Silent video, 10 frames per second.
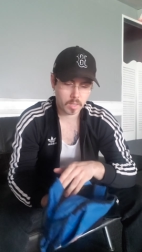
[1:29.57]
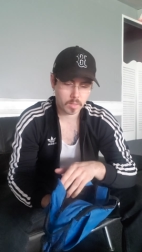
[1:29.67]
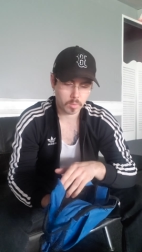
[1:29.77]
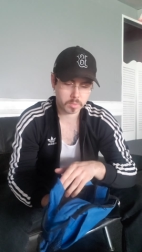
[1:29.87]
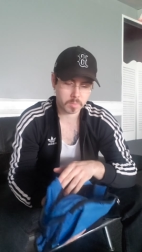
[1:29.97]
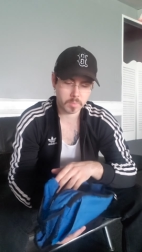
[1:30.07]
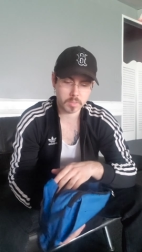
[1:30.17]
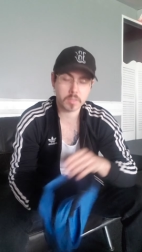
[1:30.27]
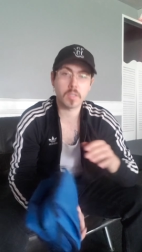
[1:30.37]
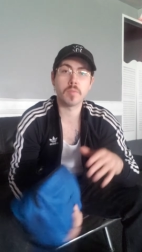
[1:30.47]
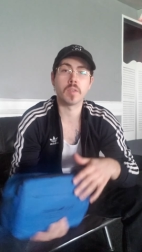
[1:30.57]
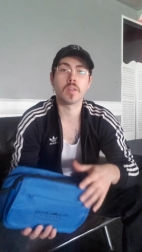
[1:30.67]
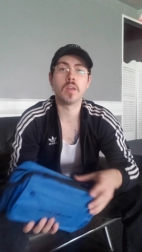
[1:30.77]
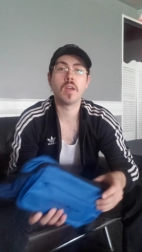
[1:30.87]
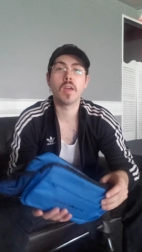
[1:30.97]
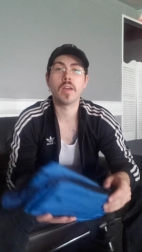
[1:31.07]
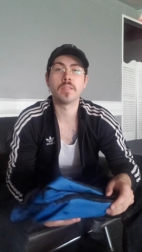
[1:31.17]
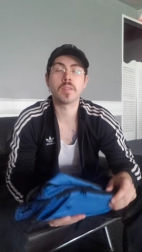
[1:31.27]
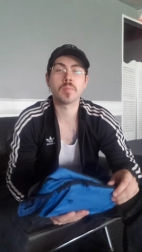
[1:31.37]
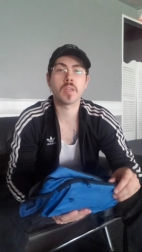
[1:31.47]
looks can be deceiving.
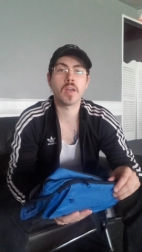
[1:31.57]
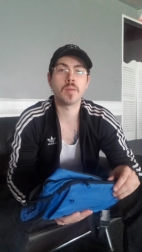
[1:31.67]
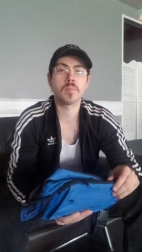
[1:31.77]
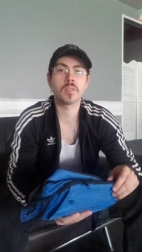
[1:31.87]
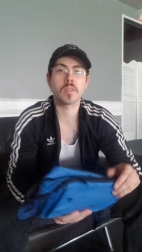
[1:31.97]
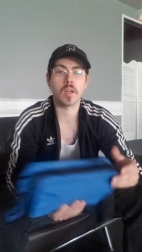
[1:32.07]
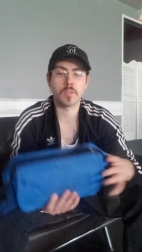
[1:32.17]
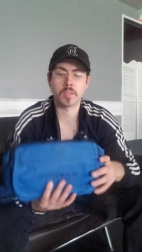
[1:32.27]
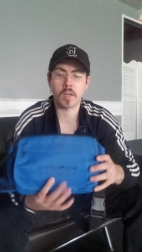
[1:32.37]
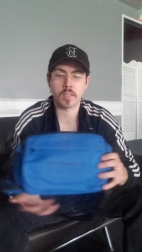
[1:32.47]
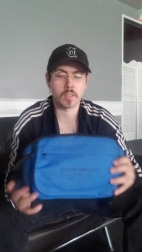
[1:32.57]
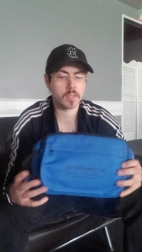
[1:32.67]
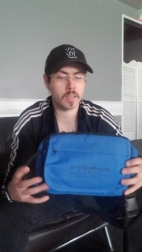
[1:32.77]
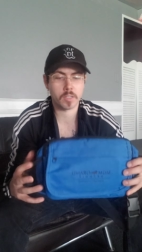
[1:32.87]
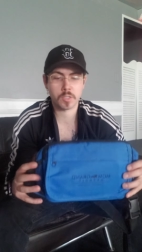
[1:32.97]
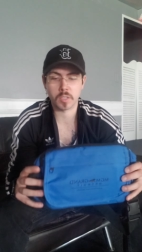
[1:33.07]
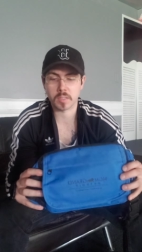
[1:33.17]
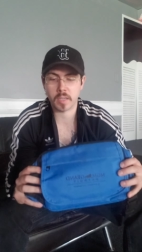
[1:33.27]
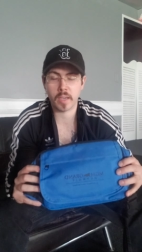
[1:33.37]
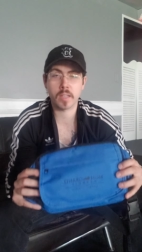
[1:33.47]
And sometimes I just gotta get that shit
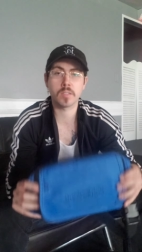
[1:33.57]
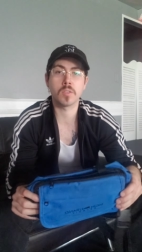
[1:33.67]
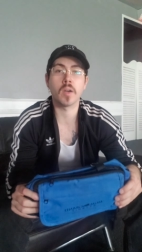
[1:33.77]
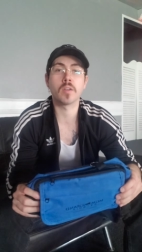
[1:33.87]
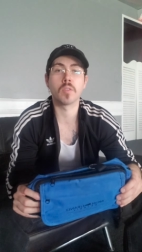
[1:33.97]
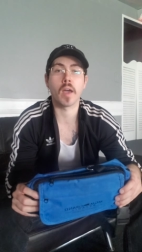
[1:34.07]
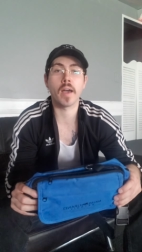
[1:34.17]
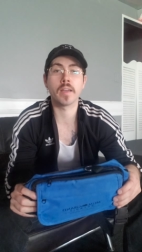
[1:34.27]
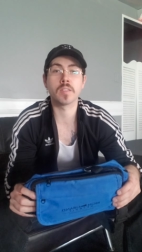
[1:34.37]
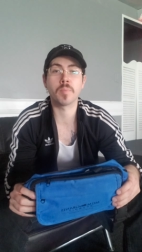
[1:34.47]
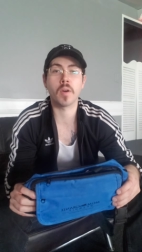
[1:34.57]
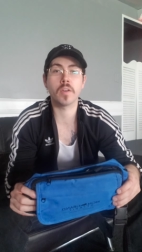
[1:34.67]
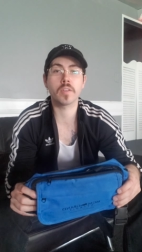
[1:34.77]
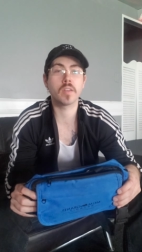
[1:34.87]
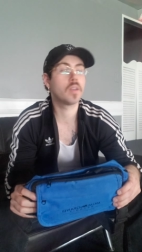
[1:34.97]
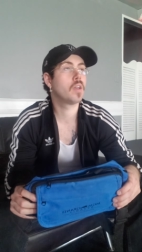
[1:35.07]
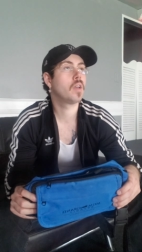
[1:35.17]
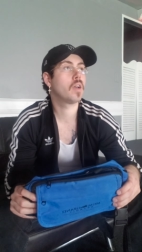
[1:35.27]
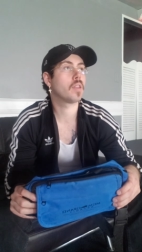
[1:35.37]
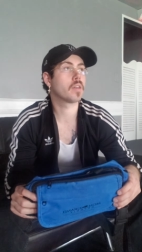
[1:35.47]
tanned, so I go to Heinz Park,
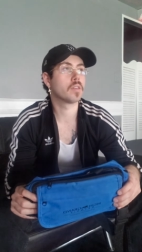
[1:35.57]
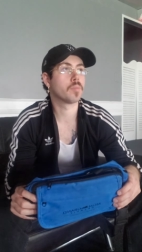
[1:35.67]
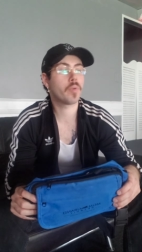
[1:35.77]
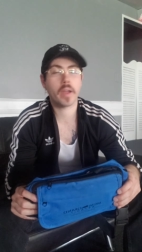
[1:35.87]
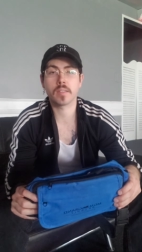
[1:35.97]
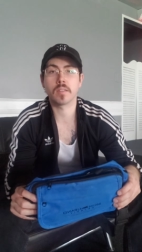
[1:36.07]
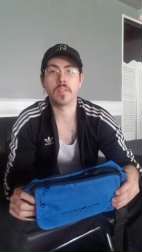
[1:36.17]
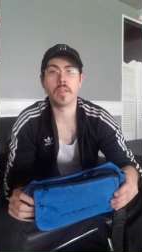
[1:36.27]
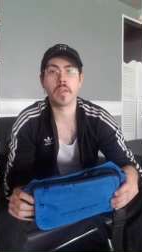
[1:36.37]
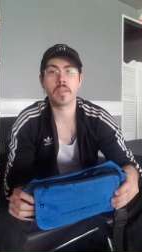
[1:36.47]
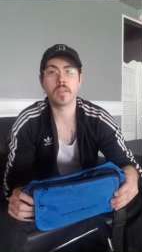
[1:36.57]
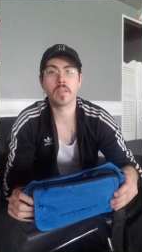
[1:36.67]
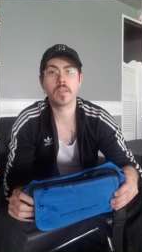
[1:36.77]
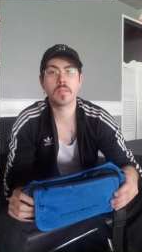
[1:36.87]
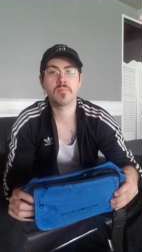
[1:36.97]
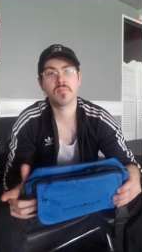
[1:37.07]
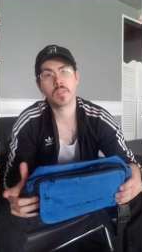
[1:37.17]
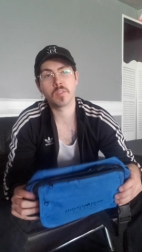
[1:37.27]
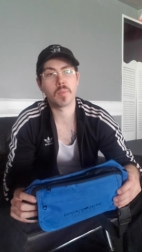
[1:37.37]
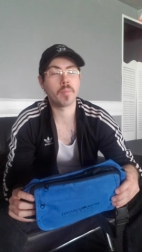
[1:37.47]
and I get practically naked,
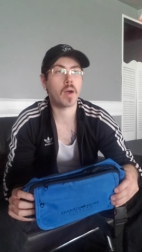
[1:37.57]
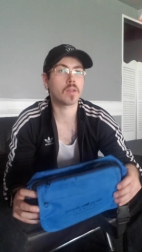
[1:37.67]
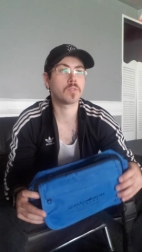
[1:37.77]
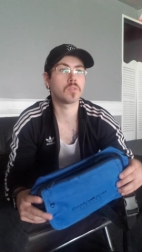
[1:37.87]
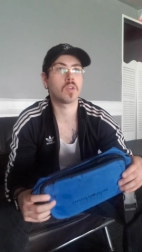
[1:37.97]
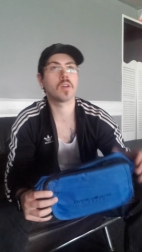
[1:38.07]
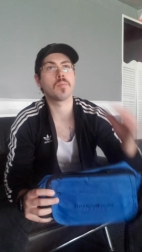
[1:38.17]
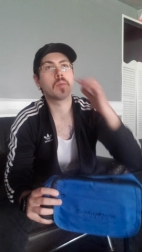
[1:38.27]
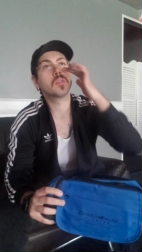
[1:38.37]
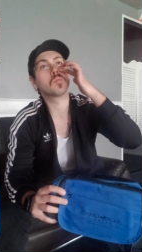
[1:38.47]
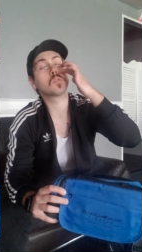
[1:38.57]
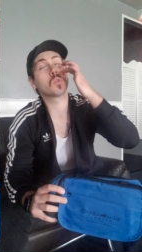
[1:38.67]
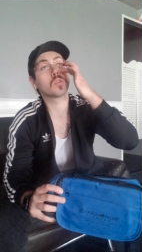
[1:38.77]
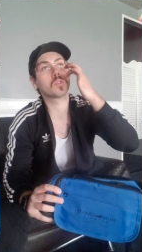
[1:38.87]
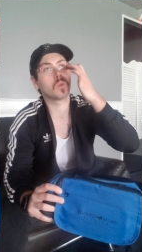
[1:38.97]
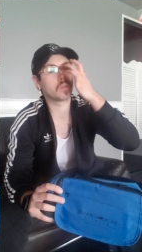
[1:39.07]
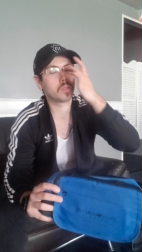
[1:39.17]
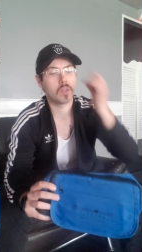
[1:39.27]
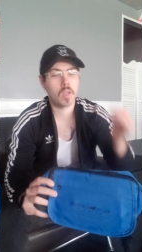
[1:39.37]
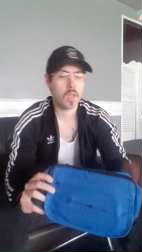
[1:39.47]
leave my boxers on, maybe some short
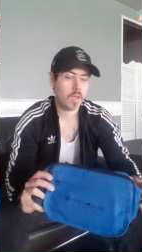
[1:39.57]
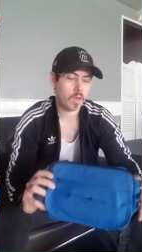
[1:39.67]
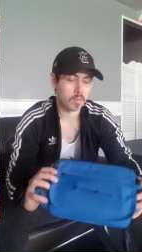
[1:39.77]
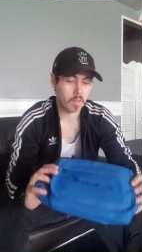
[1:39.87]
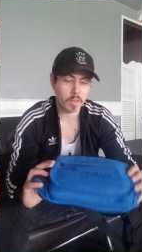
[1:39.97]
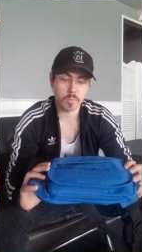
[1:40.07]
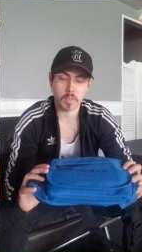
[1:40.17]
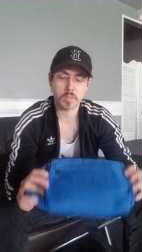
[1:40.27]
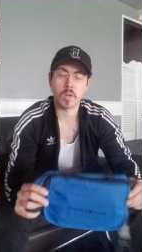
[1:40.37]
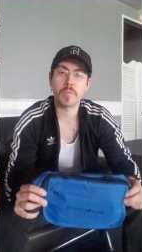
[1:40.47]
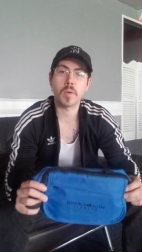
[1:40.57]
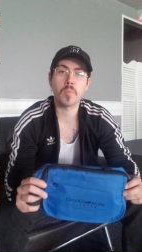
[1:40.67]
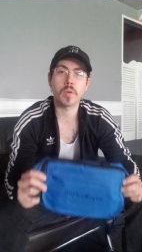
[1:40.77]
shorts, and lather myself up